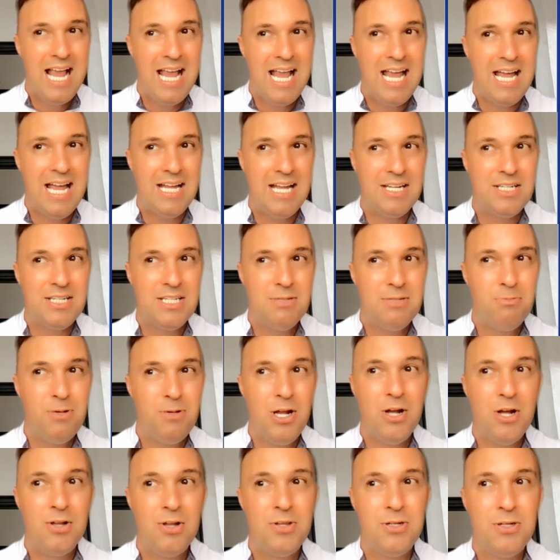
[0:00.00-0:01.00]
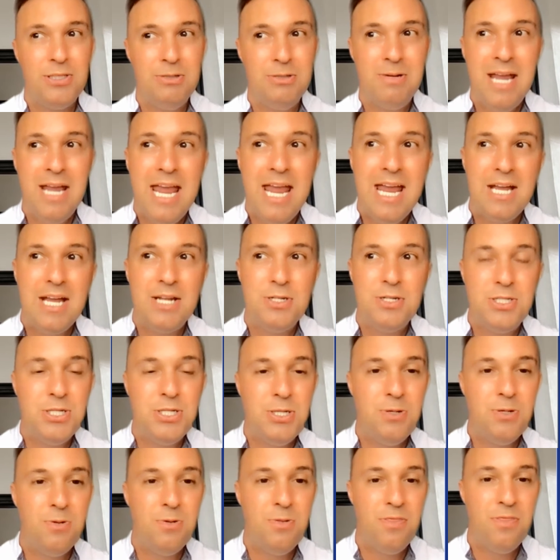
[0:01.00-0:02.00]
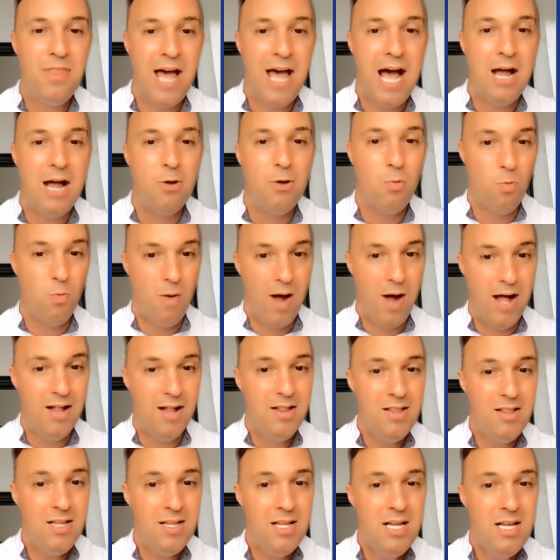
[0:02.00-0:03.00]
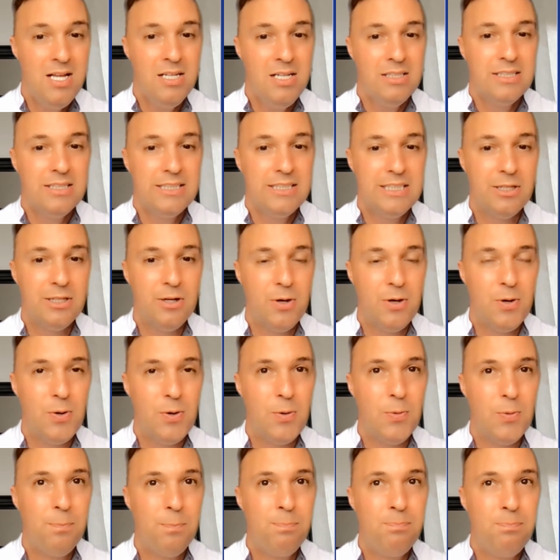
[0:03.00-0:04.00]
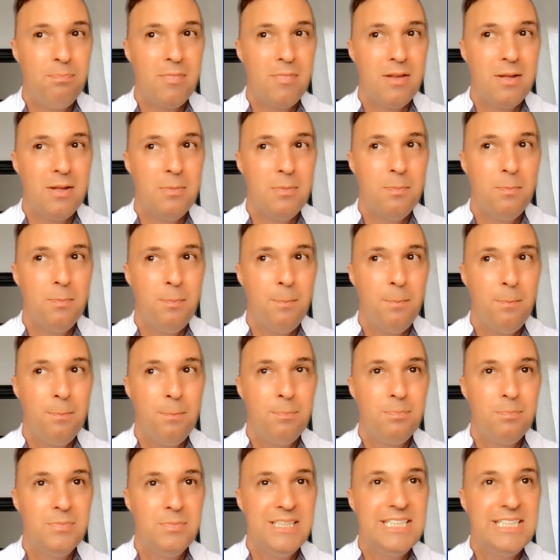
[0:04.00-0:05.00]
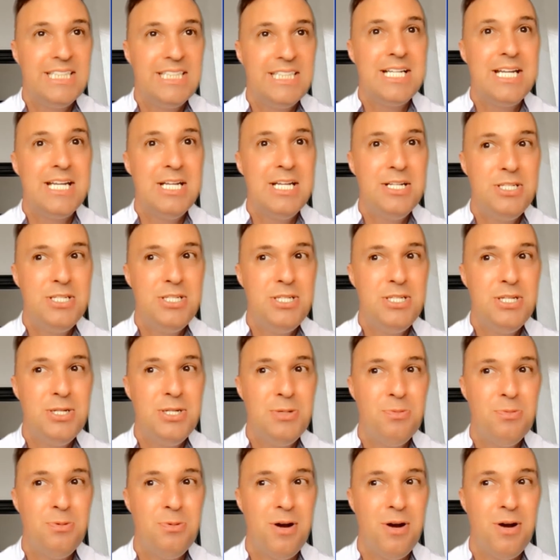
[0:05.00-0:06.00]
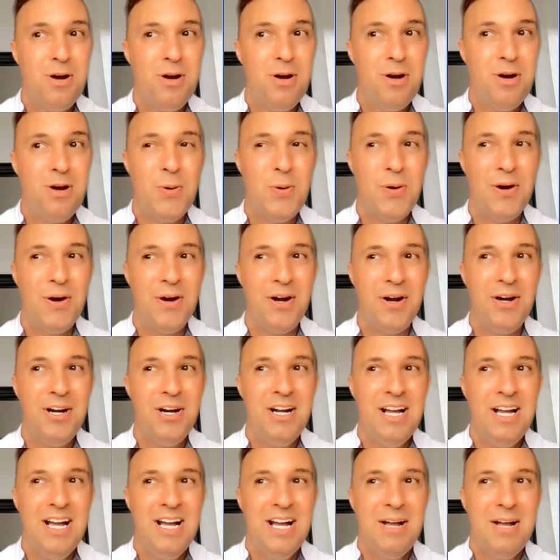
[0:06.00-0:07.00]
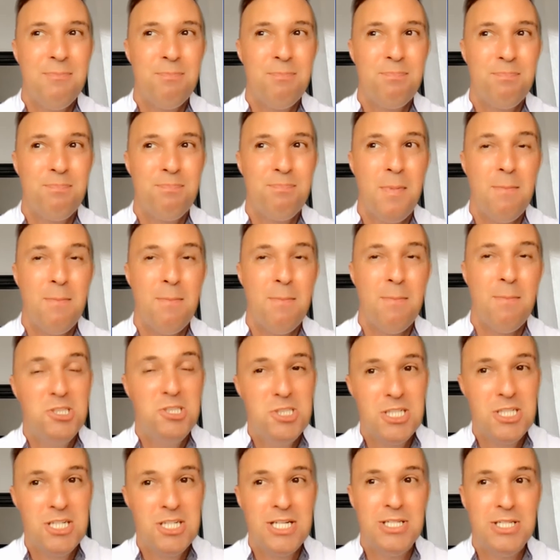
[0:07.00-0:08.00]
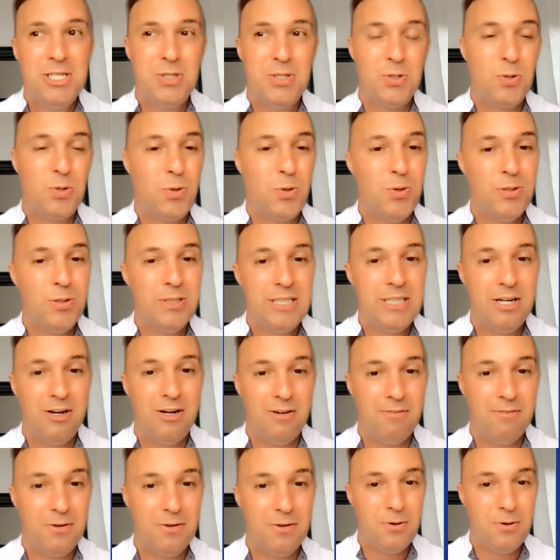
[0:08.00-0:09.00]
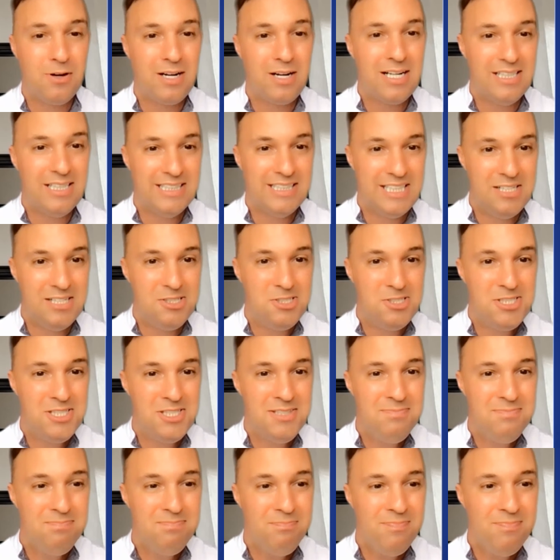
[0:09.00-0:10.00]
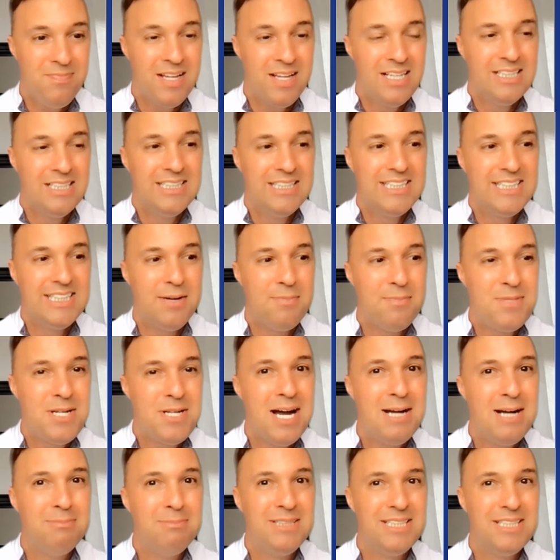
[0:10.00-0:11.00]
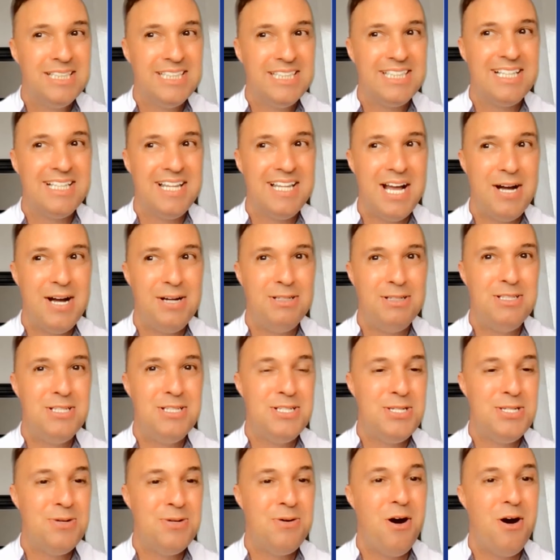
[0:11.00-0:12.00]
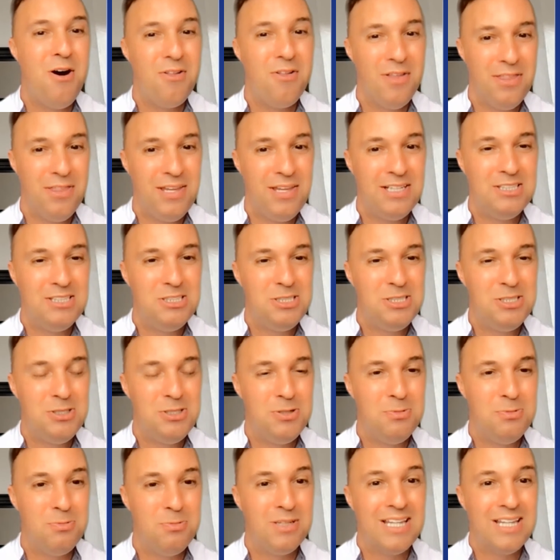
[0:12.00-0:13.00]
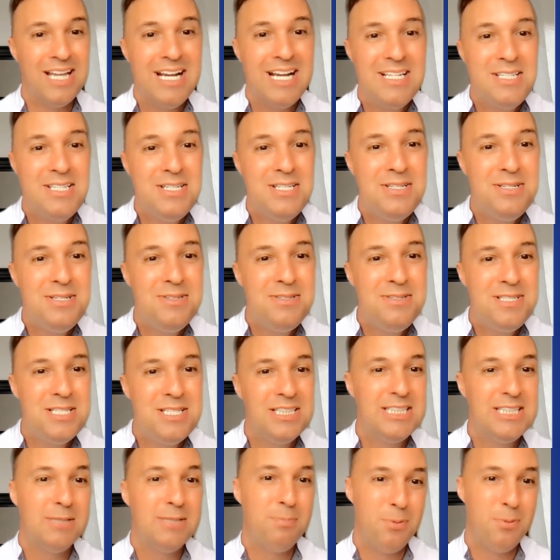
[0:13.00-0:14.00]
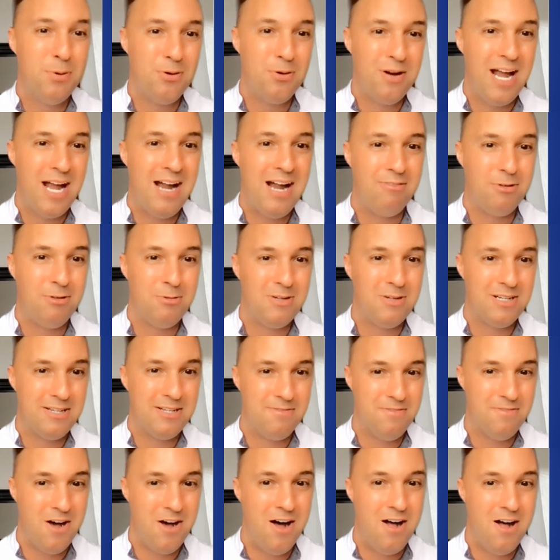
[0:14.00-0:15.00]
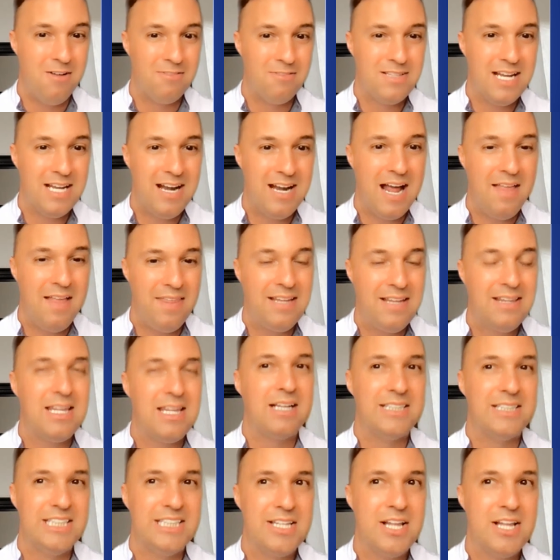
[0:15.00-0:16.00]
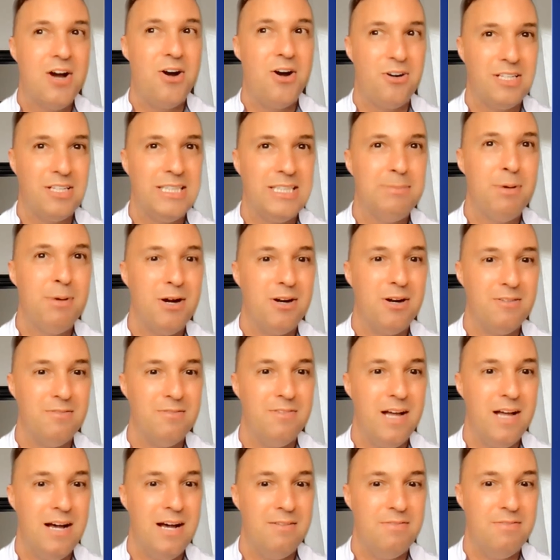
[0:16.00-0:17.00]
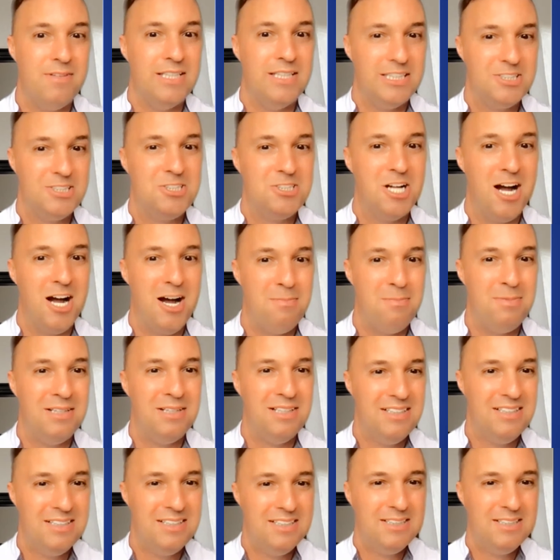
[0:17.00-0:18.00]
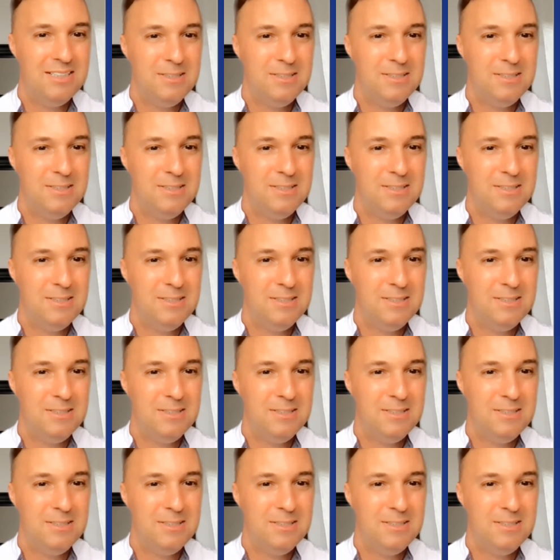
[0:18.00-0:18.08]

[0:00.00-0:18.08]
And we all know you can't do that well. So, sticking to what your mission and your goals of an organization sometimes doesn't allow you to do all the things you would like to do to support everyone involved. And I think that's the hardest part of, of this job.